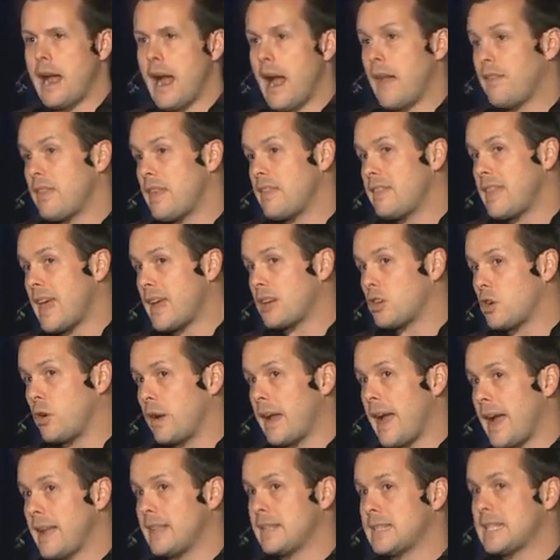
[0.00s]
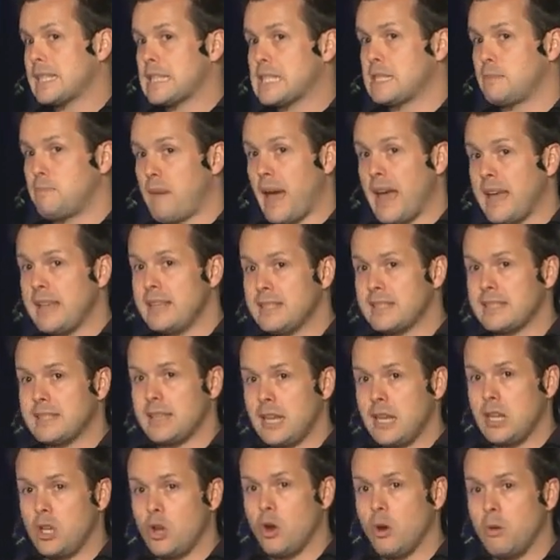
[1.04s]
and then that creates space
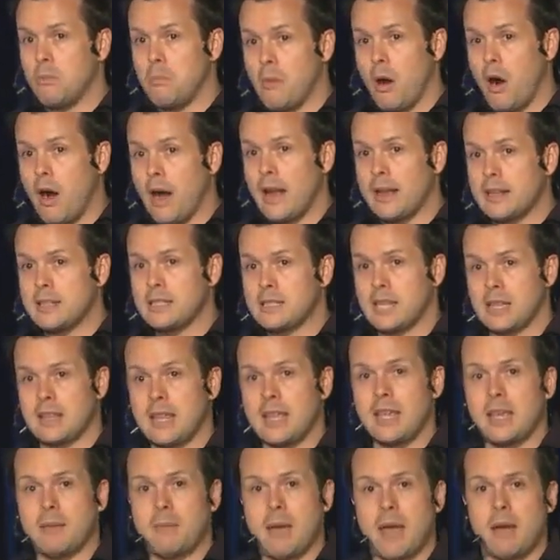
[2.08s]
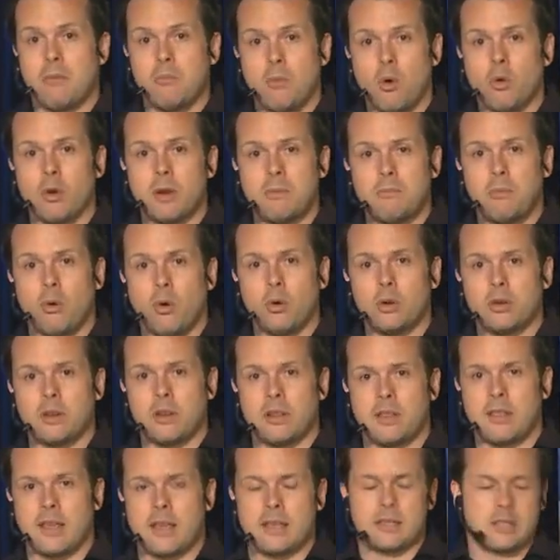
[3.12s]
in your mind to think about more
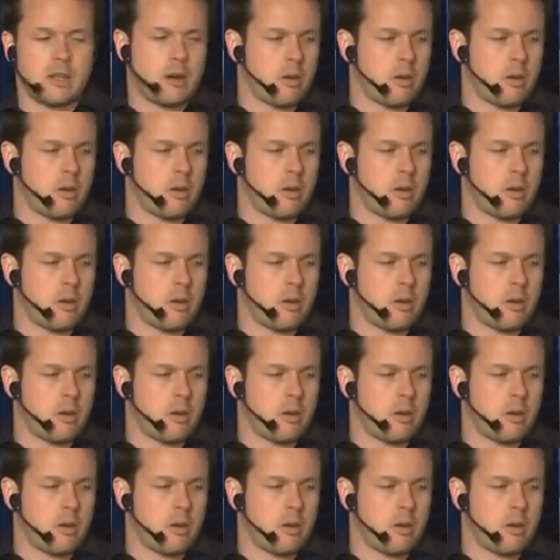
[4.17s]
important things.